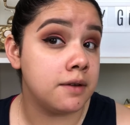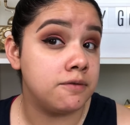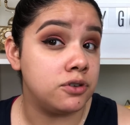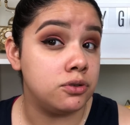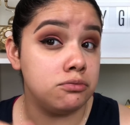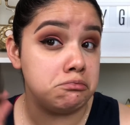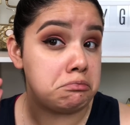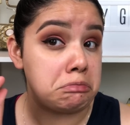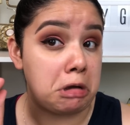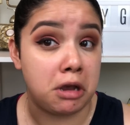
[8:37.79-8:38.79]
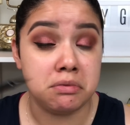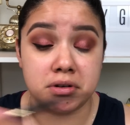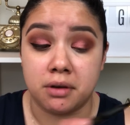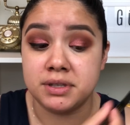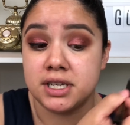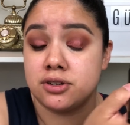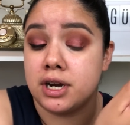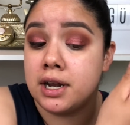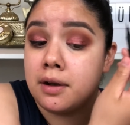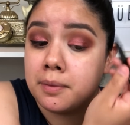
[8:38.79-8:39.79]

If you I would say try it out.